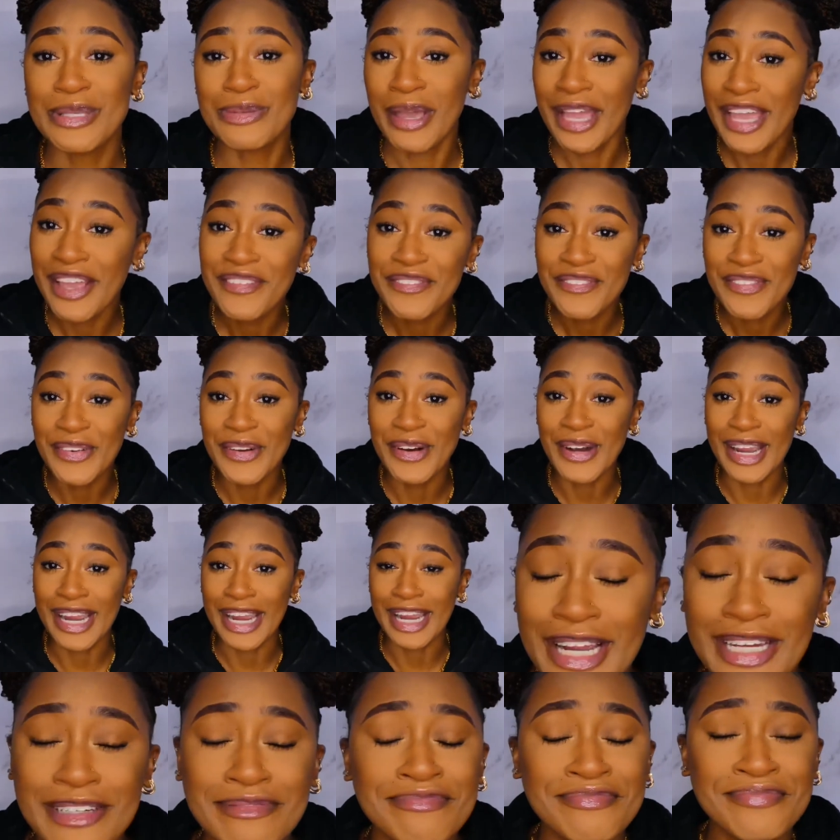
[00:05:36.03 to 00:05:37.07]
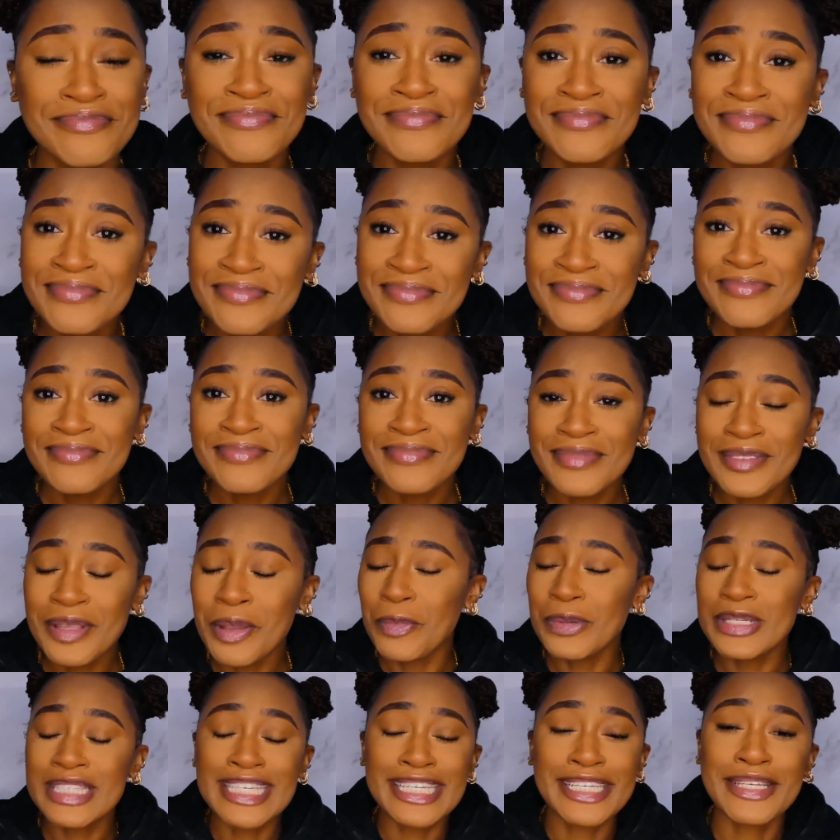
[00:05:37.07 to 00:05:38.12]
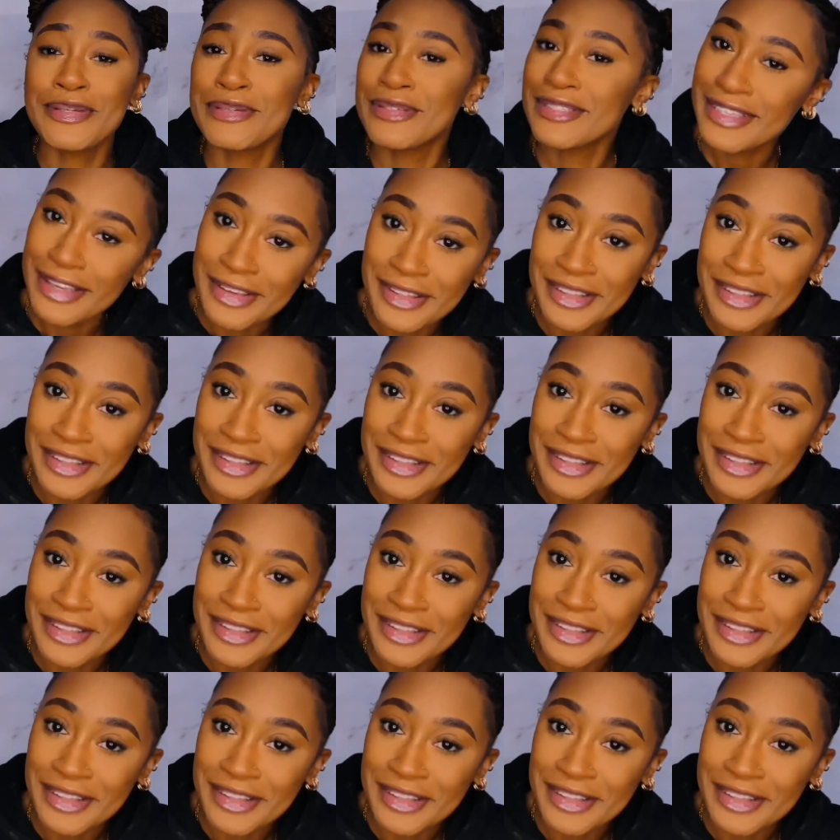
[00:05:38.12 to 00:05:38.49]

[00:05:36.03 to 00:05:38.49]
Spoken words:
waiting for. What took you so